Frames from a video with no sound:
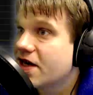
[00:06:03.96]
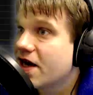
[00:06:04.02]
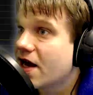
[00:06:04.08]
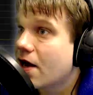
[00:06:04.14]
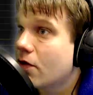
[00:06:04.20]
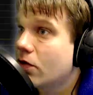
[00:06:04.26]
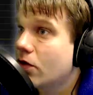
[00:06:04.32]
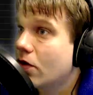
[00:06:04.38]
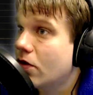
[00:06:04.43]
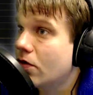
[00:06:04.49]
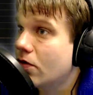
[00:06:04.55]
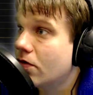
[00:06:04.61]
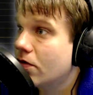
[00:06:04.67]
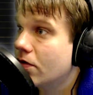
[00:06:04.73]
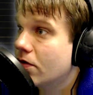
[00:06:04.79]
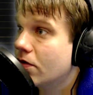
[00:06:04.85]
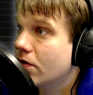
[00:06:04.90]
Let's see
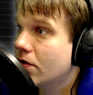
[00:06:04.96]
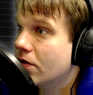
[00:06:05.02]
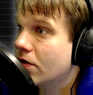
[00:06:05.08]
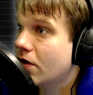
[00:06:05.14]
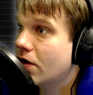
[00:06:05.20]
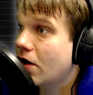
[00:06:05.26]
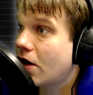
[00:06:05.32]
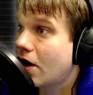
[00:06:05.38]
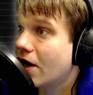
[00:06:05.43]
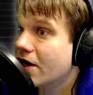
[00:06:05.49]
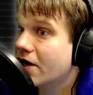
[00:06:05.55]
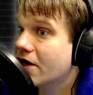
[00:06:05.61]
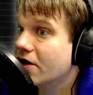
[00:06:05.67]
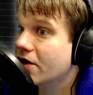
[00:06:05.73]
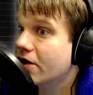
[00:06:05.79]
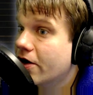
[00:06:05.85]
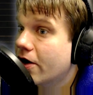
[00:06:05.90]
how long
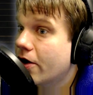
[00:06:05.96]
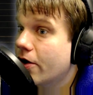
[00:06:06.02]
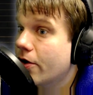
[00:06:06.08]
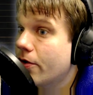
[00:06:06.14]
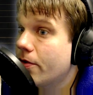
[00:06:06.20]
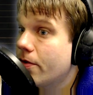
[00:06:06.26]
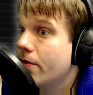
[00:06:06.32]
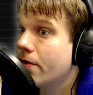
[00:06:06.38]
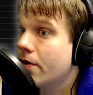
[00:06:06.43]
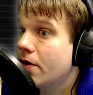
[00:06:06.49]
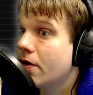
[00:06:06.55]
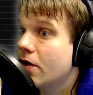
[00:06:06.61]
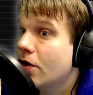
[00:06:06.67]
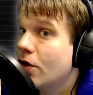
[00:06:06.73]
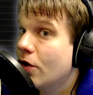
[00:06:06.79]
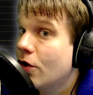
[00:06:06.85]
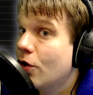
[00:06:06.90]
I can
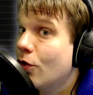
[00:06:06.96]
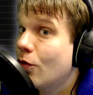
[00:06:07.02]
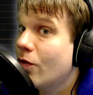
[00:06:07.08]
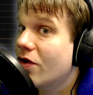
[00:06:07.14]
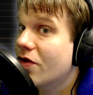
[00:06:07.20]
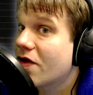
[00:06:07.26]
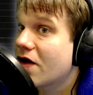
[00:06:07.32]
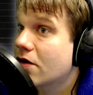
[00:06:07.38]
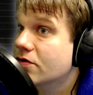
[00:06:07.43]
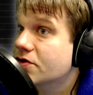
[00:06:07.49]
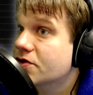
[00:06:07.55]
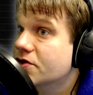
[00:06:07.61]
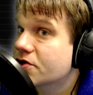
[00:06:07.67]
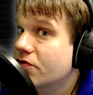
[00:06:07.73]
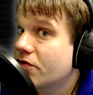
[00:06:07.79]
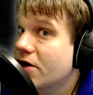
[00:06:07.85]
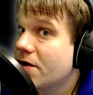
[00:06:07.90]
go
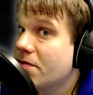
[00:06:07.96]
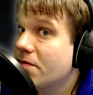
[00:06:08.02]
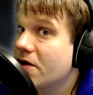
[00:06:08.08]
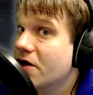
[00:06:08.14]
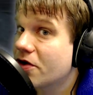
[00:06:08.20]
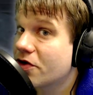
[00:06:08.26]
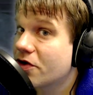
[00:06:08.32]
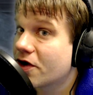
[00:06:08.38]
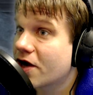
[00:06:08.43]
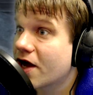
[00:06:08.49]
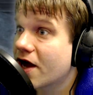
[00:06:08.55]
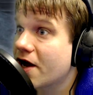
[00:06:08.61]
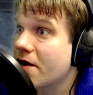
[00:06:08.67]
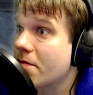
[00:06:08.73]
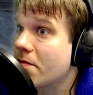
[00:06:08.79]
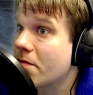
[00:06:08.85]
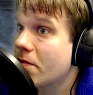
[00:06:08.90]
without screaming
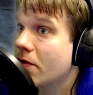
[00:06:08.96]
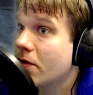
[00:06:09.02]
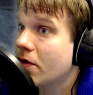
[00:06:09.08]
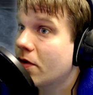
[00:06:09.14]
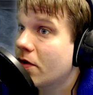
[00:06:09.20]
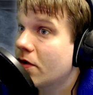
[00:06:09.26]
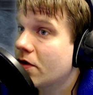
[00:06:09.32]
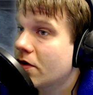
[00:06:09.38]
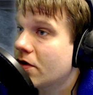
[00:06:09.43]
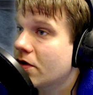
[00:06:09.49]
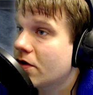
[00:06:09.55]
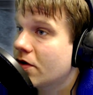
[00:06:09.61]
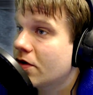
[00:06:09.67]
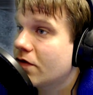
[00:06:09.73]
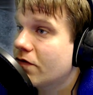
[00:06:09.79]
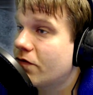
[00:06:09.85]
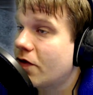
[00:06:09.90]
at the game
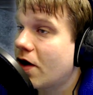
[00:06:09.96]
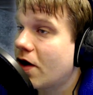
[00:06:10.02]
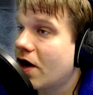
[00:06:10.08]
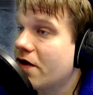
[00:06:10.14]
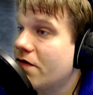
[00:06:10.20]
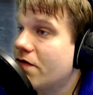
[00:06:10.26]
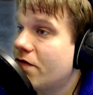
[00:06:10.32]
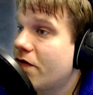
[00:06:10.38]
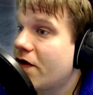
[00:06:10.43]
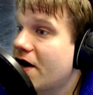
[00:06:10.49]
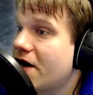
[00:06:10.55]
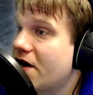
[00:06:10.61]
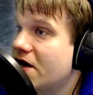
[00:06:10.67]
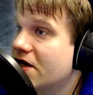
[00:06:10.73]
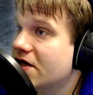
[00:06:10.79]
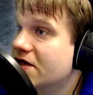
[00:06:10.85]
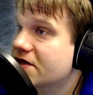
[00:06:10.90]
for
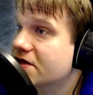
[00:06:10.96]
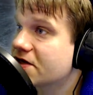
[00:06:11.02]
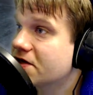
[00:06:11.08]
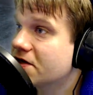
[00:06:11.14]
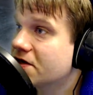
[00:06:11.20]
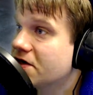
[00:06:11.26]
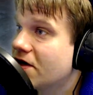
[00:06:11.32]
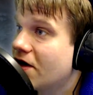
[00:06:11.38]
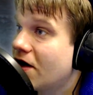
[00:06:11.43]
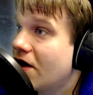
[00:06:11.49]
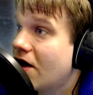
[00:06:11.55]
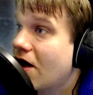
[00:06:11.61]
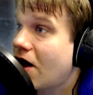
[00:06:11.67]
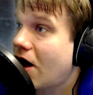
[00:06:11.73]
unfairness.